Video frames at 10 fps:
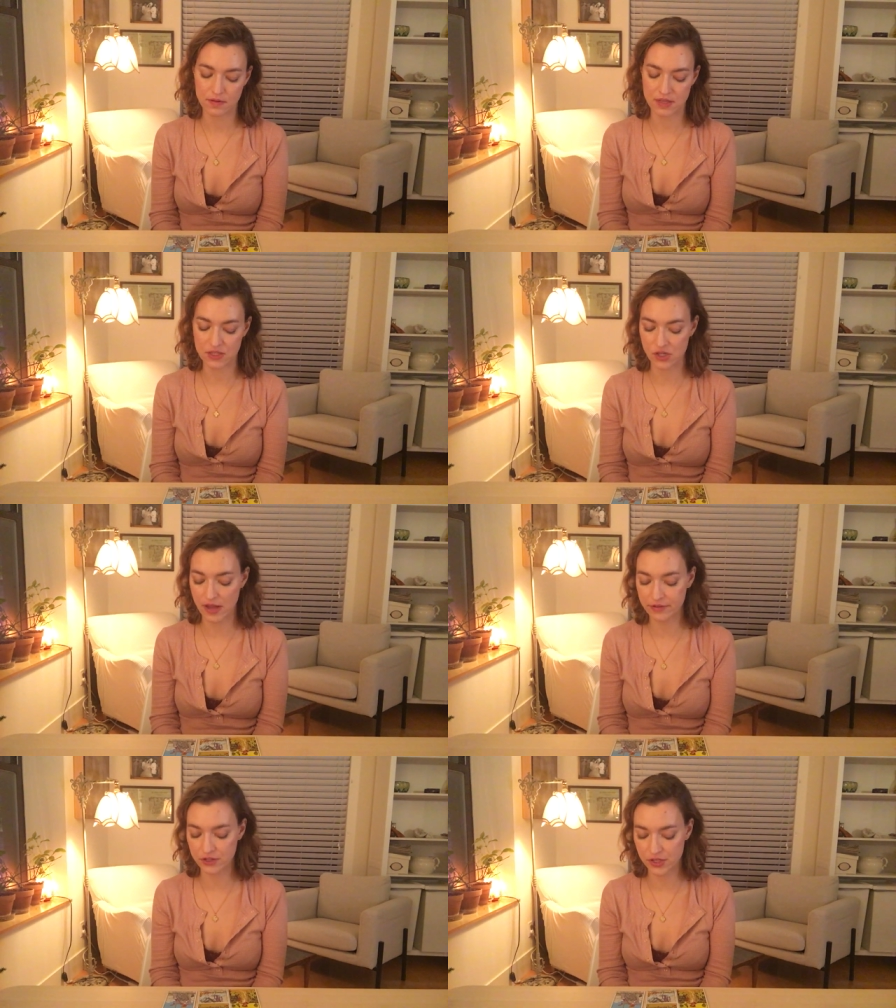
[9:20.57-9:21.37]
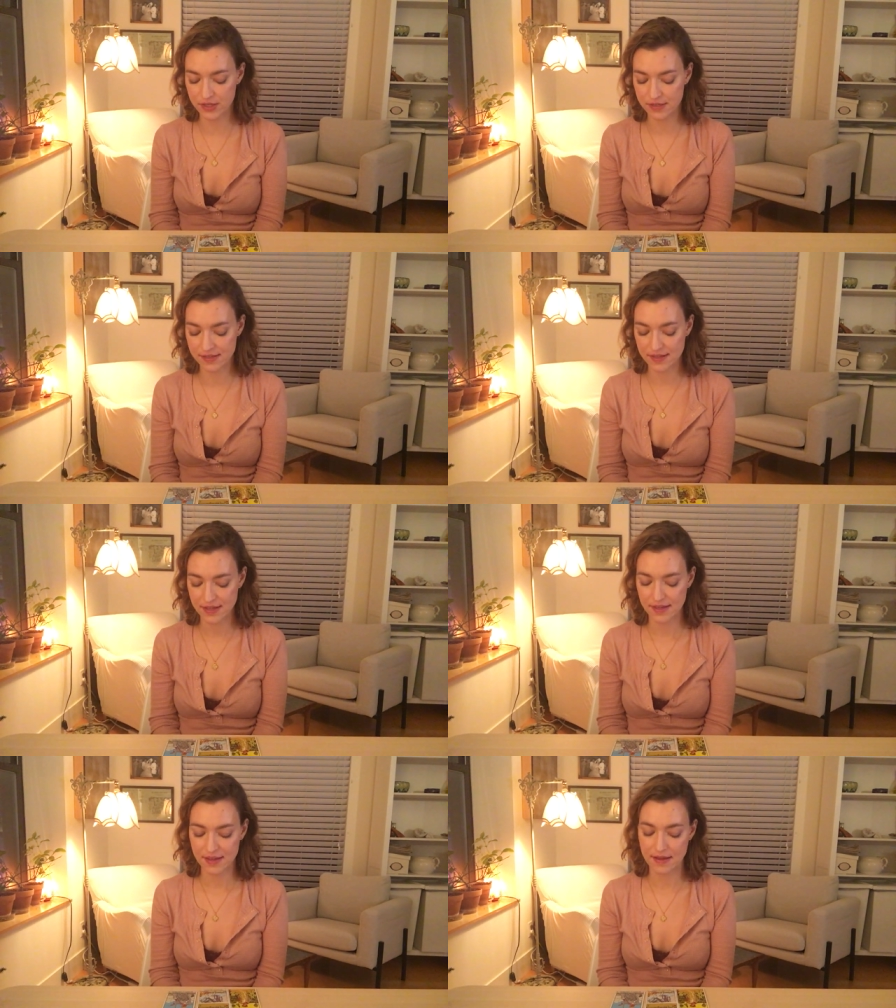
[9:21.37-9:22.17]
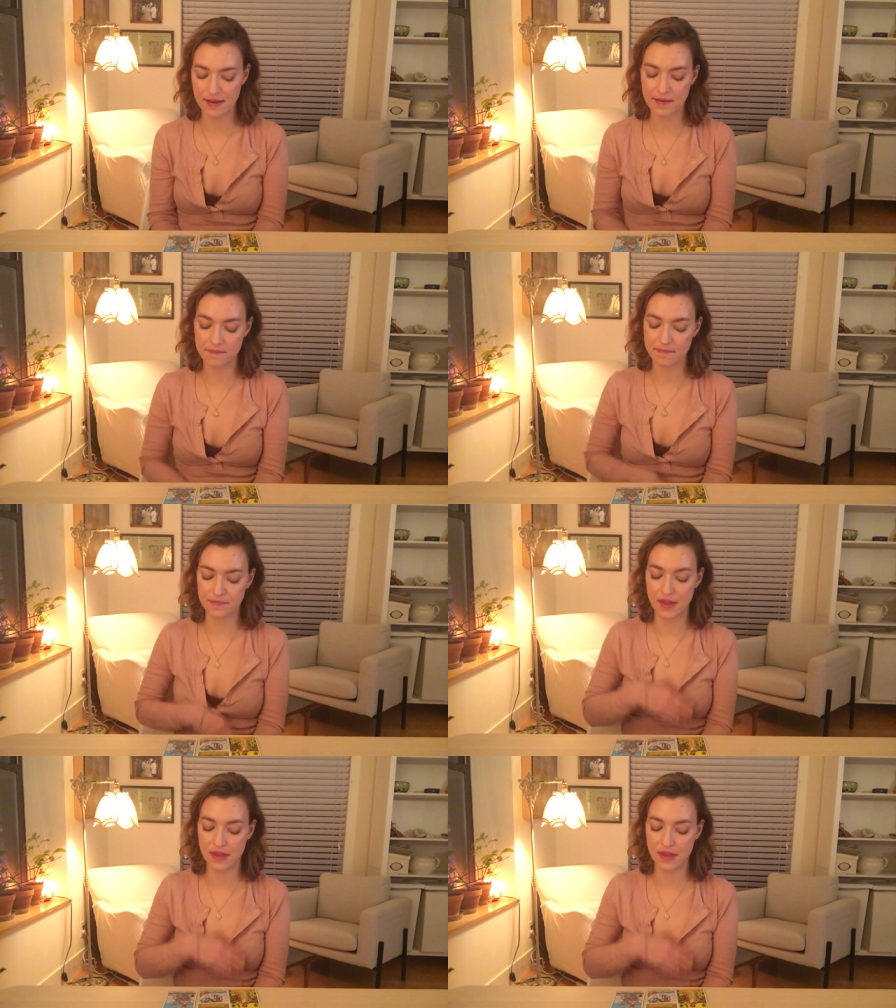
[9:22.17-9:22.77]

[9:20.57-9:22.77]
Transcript: these challenges, um,